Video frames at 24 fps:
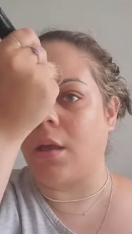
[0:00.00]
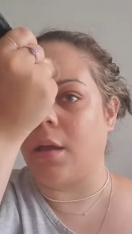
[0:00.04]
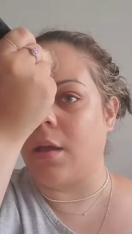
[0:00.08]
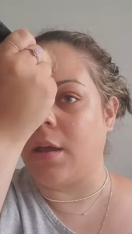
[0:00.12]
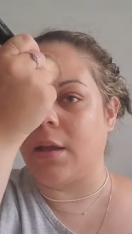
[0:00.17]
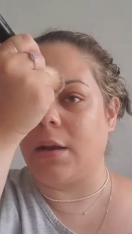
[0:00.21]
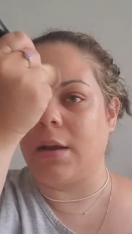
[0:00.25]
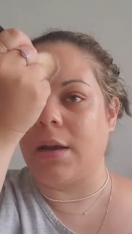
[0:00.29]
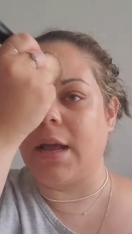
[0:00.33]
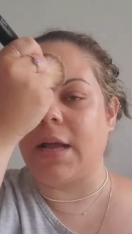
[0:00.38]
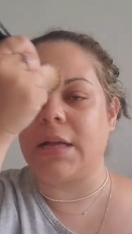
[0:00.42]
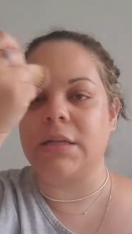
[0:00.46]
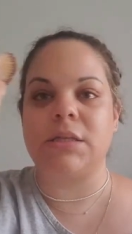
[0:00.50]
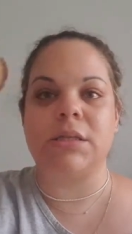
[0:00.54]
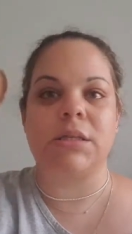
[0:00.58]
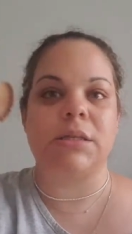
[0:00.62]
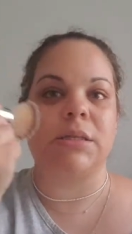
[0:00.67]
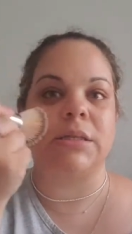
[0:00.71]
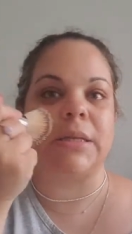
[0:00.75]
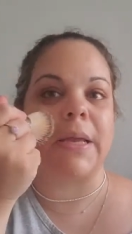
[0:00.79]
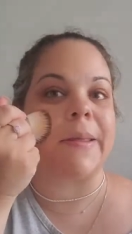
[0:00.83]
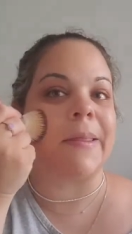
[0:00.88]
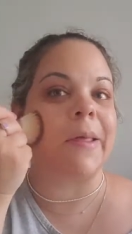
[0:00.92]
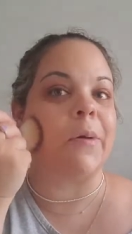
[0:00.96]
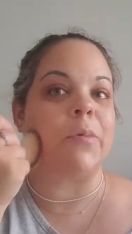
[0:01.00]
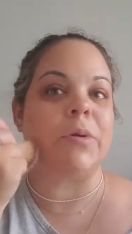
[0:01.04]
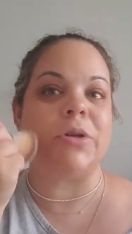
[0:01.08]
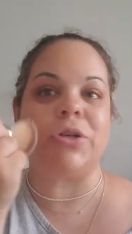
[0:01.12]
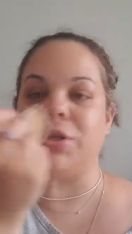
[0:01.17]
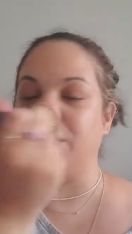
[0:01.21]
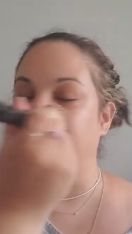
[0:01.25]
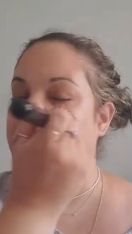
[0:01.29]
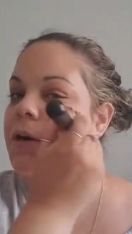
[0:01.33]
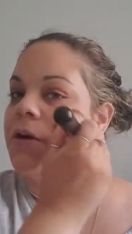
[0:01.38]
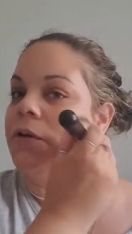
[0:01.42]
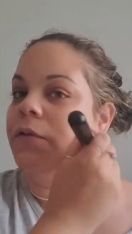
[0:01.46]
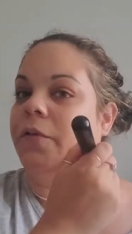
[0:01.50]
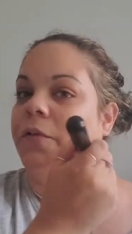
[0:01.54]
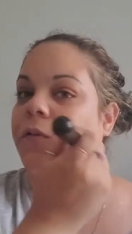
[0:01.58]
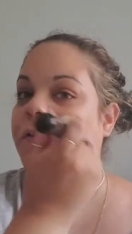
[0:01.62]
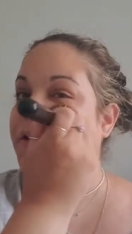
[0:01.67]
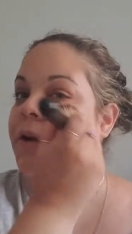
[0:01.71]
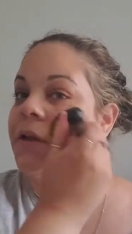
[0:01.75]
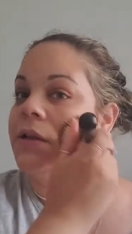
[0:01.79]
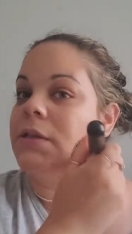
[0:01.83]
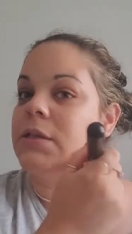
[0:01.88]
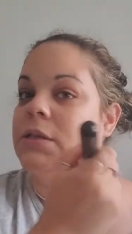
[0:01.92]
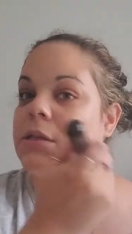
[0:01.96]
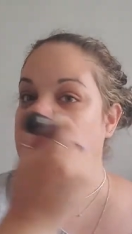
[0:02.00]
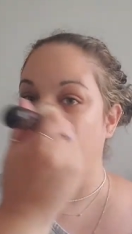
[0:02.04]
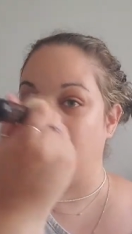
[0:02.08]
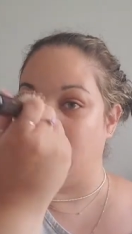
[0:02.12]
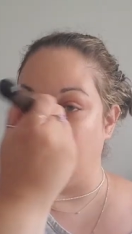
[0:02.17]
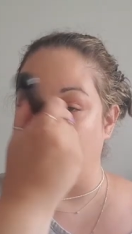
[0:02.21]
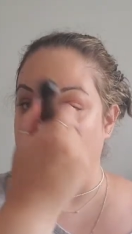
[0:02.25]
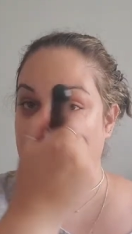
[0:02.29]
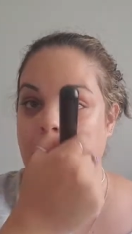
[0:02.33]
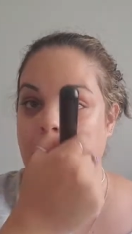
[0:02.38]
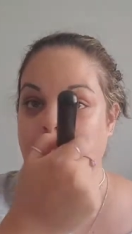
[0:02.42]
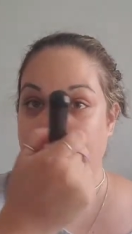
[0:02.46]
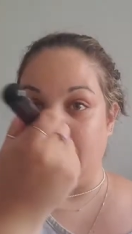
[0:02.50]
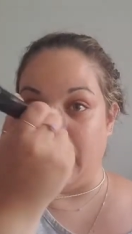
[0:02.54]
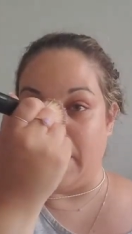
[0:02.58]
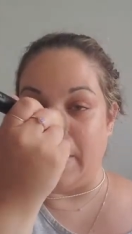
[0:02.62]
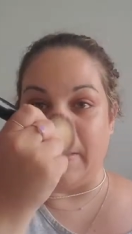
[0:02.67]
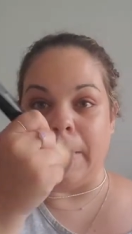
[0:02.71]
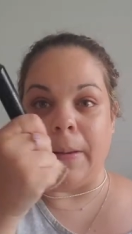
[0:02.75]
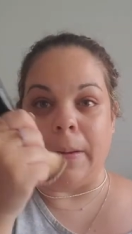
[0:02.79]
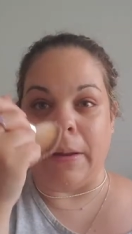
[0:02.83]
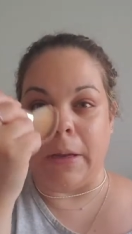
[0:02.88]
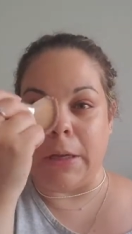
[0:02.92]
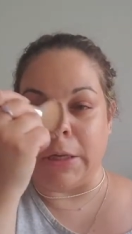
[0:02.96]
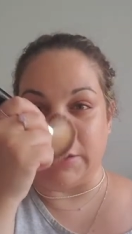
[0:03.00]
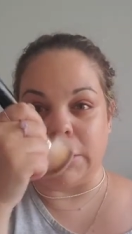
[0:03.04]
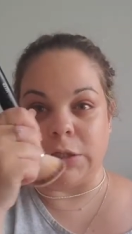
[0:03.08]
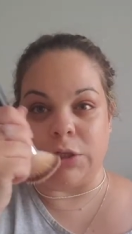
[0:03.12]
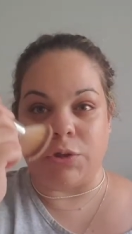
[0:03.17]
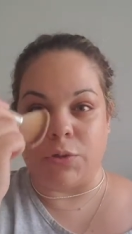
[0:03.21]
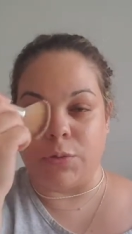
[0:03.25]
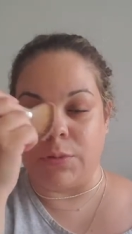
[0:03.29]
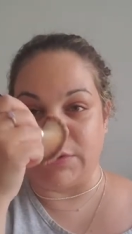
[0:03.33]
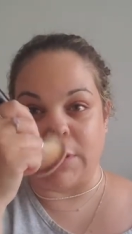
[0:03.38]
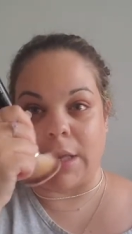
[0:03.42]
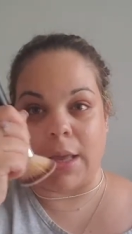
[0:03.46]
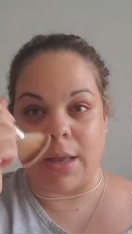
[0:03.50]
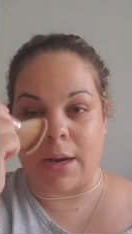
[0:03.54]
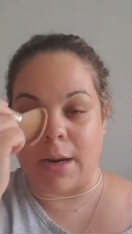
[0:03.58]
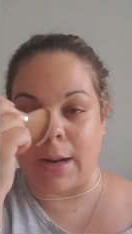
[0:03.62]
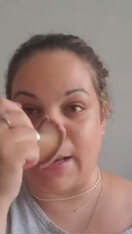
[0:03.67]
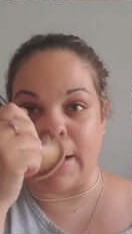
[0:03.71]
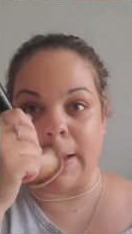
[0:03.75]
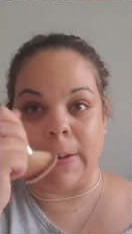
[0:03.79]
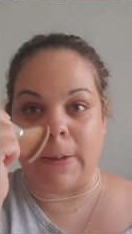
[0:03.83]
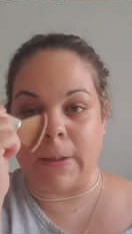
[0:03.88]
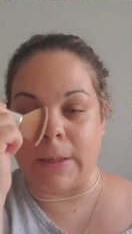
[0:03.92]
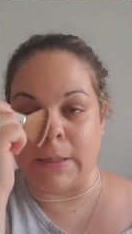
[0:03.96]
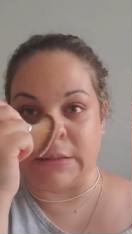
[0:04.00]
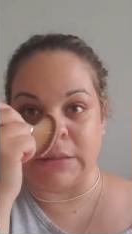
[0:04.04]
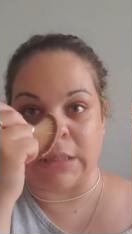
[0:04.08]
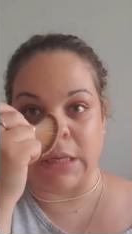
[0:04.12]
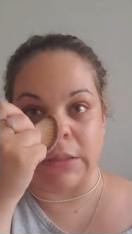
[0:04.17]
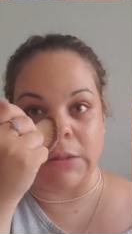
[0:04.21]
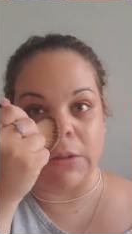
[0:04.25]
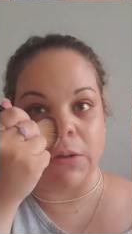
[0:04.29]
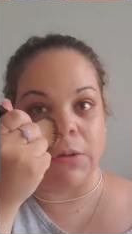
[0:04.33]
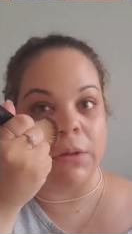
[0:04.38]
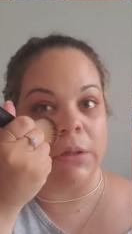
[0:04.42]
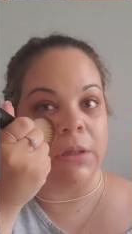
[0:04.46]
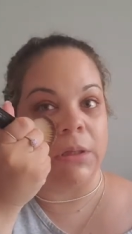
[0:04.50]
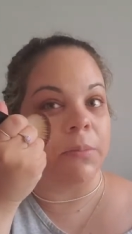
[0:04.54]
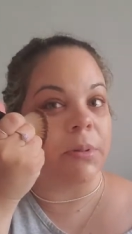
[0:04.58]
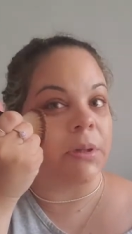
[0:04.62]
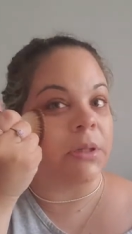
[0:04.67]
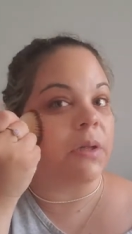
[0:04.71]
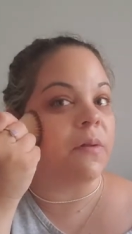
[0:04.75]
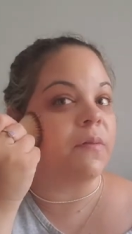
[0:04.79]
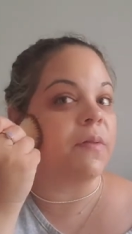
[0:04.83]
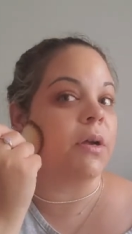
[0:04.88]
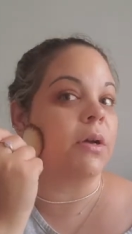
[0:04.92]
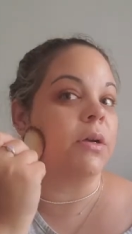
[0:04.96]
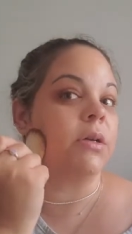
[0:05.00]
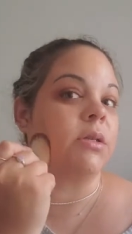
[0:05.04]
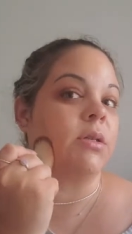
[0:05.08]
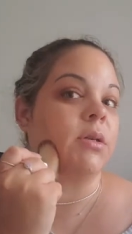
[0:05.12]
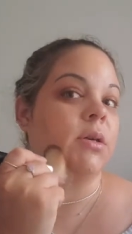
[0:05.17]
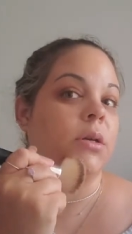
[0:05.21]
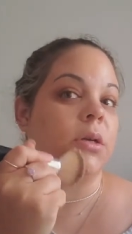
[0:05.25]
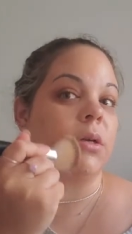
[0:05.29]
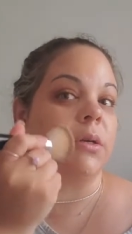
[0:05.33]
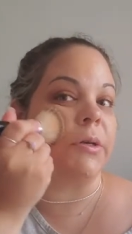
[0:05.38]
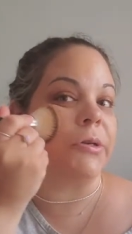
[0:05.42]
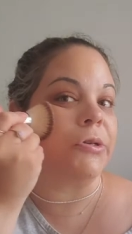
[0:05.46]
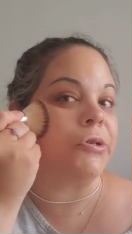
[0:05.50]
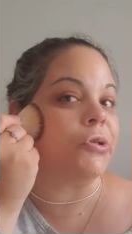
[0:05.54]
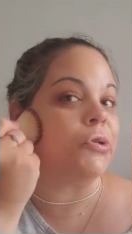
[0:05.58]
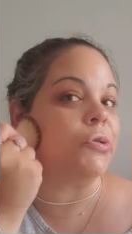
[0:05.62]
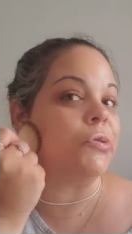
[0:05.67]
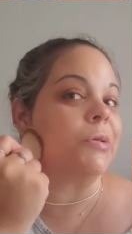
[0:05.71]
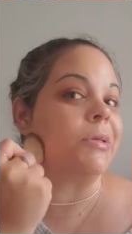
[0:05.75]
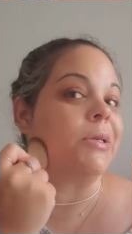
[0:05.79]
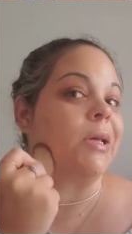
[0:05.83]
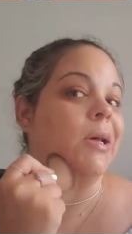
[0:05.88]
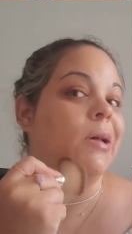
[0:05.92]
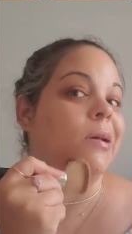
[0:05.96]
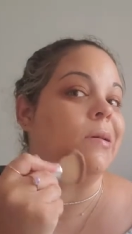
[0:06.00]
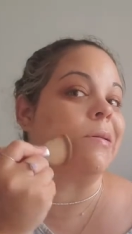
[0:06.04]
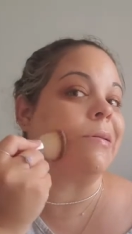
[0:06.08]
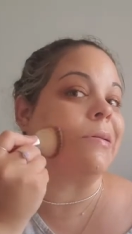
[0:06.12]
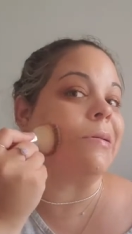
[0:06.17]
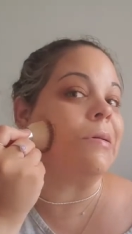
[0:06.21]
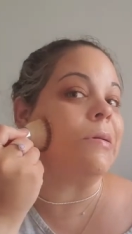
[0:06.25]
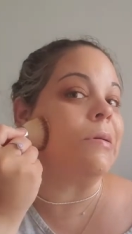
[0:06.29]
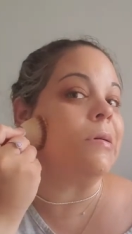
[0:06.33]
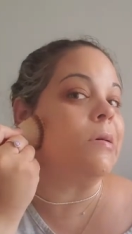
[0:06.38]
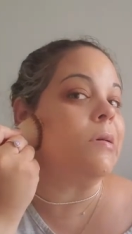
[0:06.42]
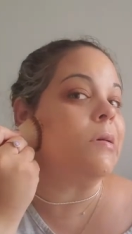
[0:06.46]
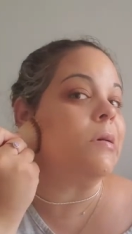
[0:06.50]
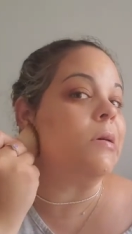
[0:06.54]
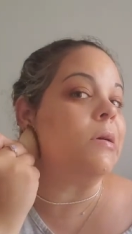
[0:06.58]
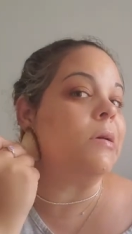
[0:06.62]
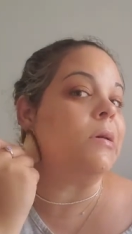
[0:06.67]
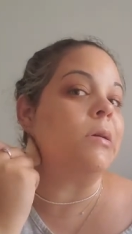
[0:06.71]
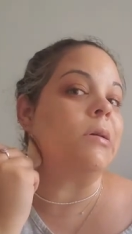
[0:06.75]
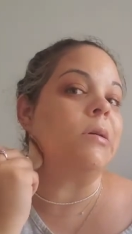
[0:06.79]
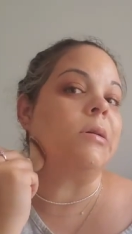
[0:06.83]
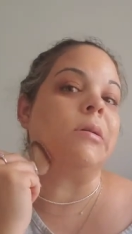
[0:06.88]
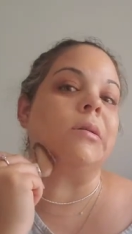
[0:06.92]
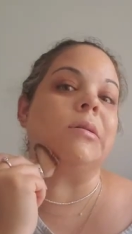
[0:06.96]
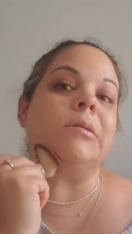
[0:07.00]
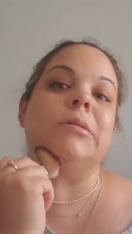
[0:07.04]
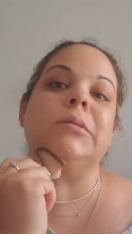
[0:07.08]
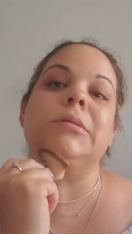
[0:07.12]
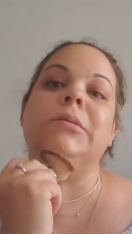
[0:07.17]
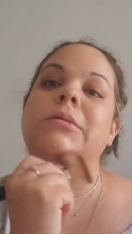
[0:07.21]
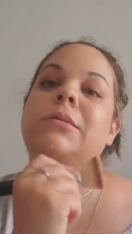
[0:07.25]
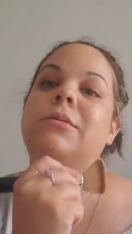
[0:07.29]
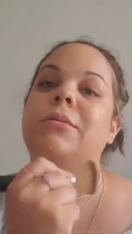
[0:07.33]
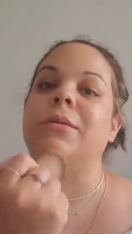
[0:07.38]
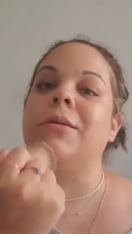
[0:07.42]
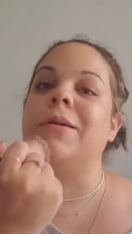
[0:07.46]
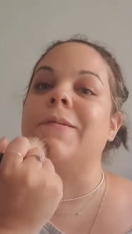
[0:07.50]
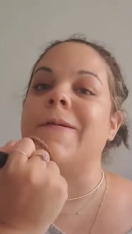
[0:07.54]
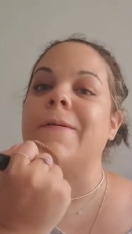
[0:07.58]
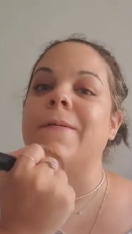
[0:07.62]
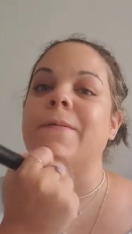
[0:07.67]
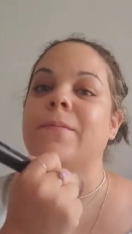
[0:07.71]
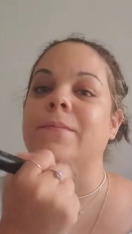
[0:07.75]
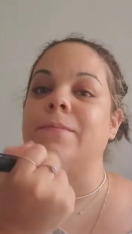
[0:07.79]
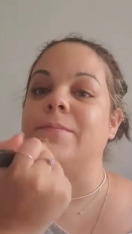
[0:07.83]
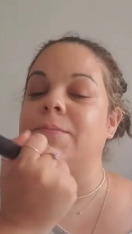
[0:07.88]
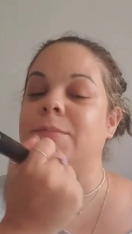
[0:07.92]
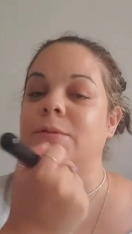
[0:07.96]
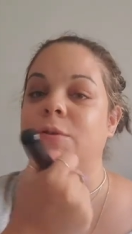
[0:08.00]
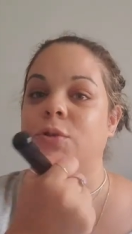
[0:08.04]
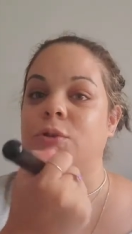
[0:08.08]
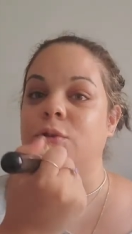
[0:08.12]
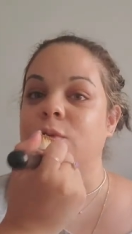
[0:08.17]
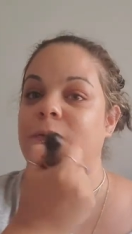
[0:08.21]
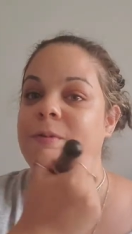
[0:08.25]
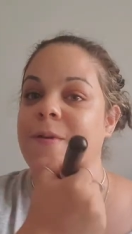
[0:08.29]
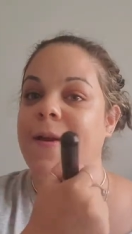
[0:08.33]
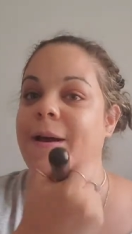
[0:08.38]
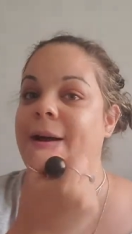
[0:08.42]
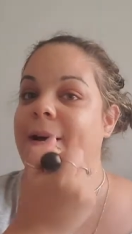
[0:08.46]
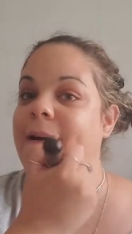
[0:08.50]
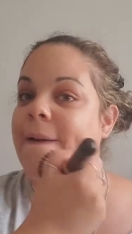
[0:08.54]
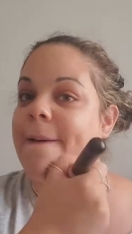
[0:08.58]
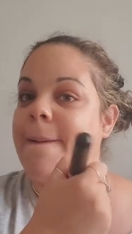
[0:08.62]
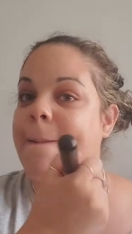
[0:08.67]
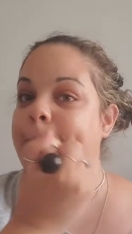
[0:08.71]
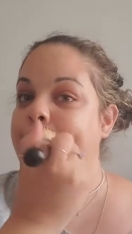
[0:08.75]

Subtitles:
not to say that we shouldn't confront issues head on, because I totally believe there are certain issues that, you know, do not